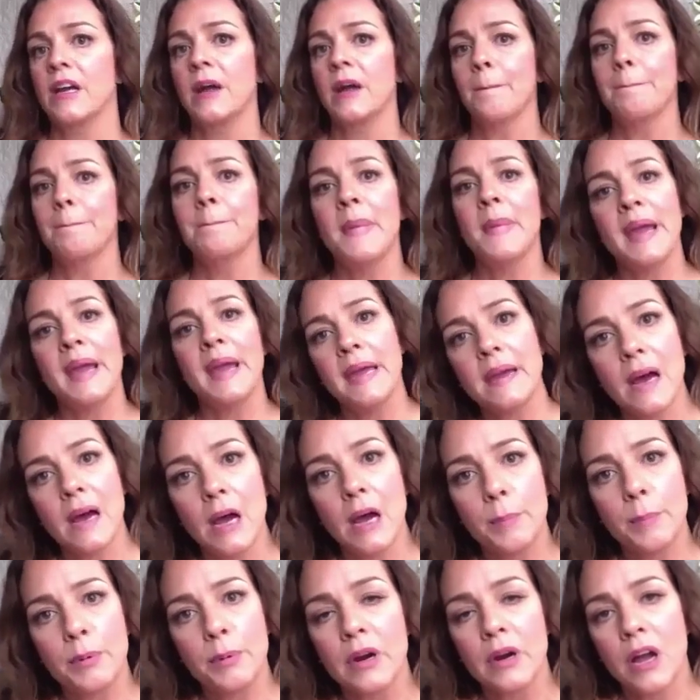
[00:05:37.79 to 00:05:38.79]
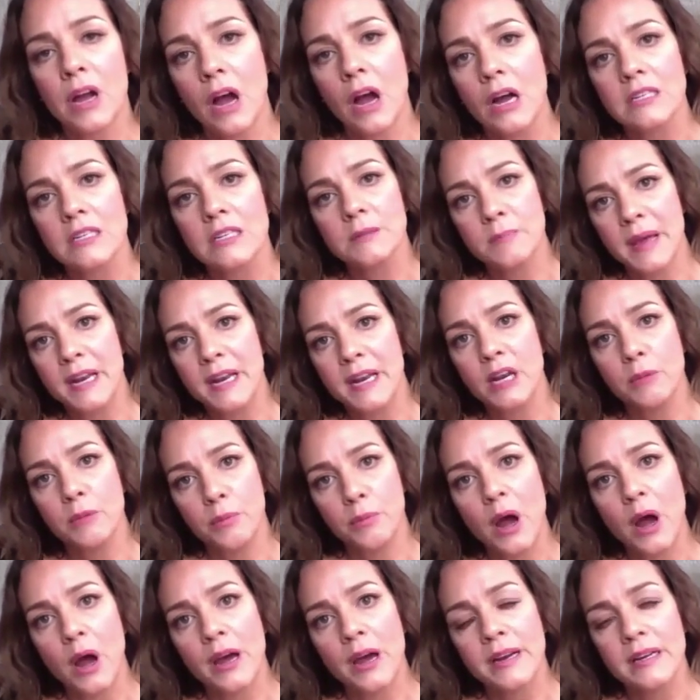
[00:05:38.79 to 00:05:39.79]
makeup or a cosmetic
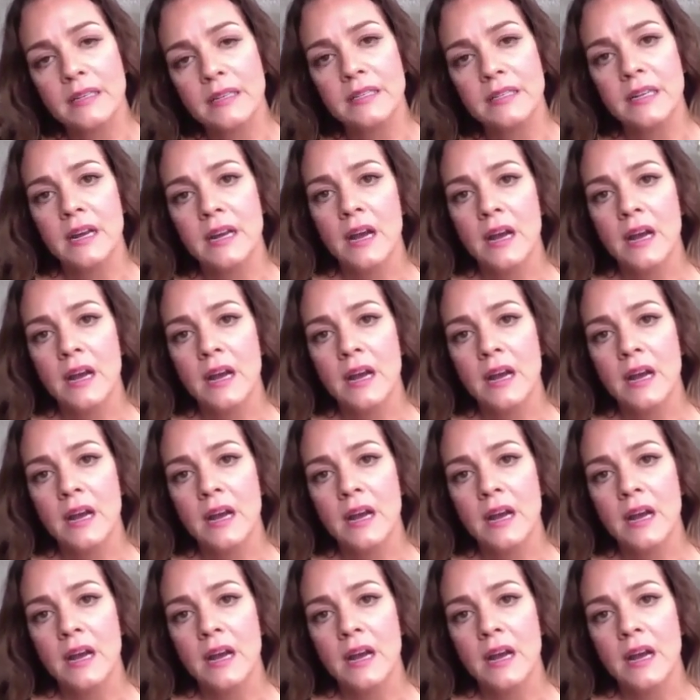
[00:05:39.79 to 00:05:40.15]
product.